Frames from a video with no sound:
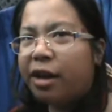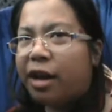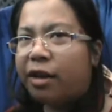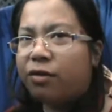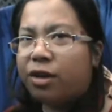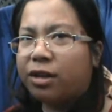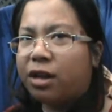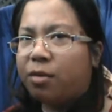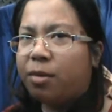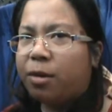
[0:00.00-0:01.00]
I've just
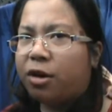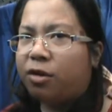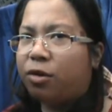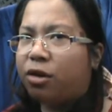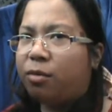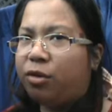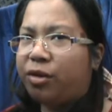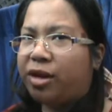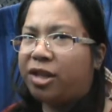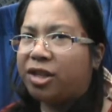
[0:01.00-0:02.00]
come upon a horrible
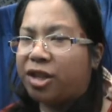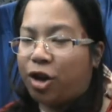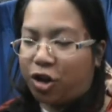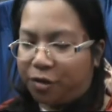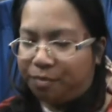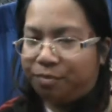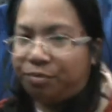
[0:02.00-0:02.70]
realization.